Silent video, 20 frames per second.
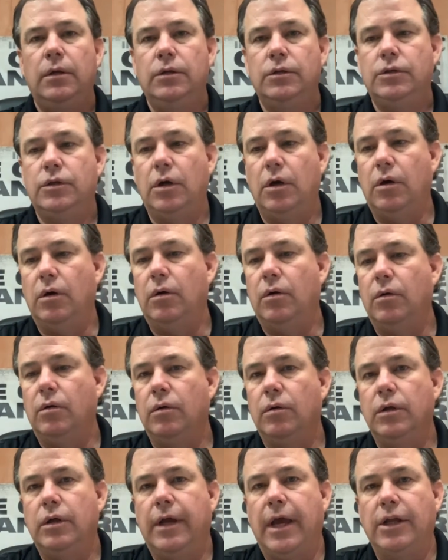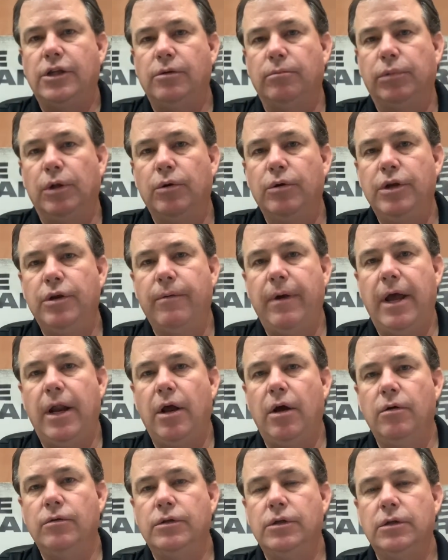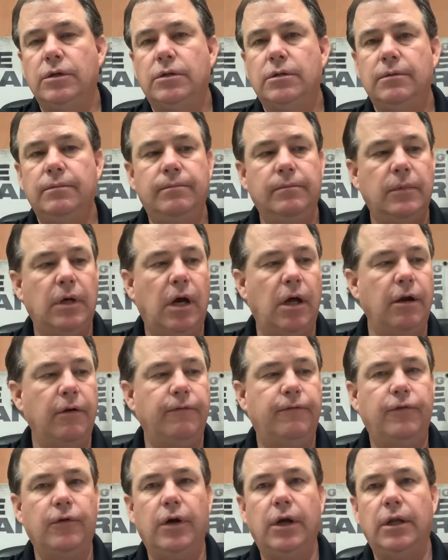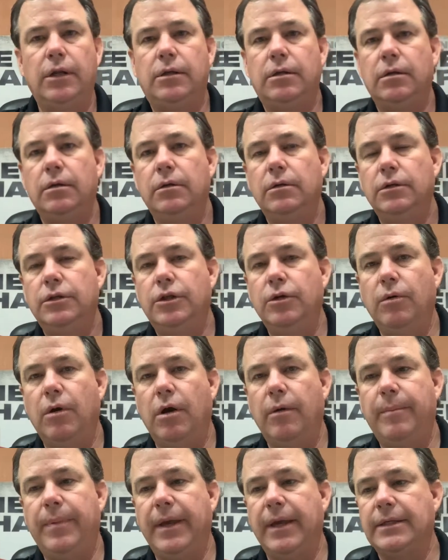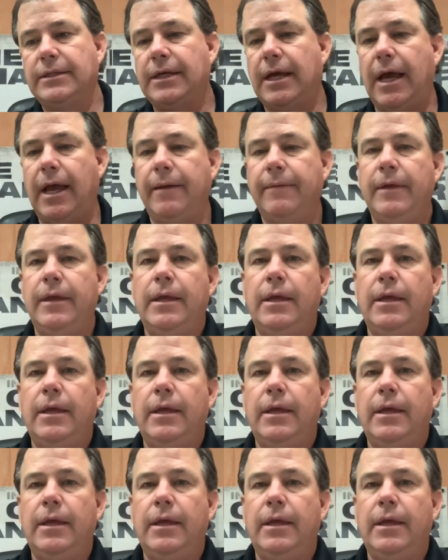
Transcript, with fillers: So you got your blue and your red hoses, 100 foot, 200 PSI.